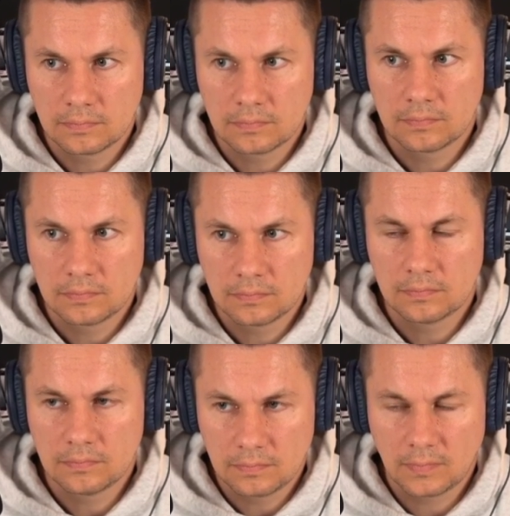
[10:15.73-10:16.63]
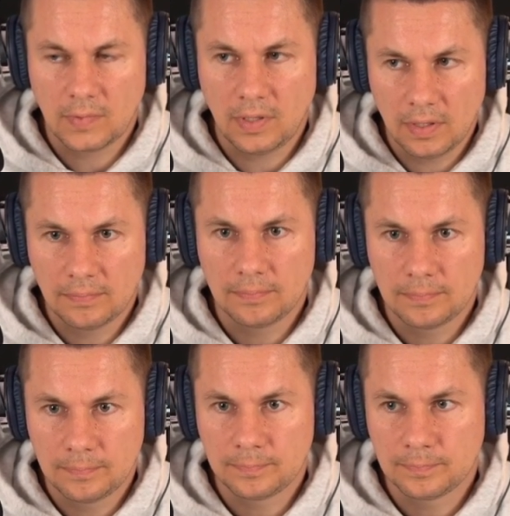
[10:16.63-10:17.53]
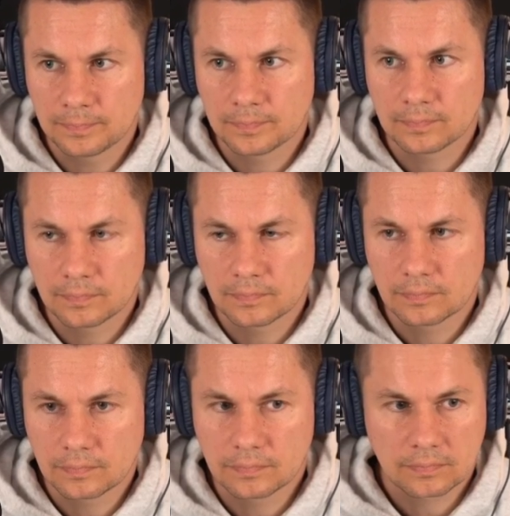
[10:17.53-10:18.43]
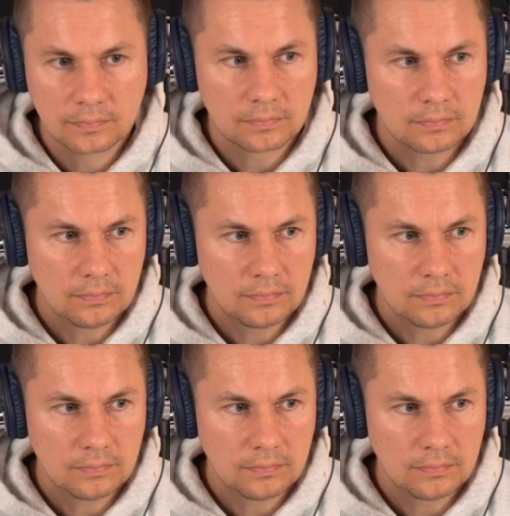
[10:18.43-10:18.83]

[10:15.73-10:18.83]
No words are spoken by the person on screen.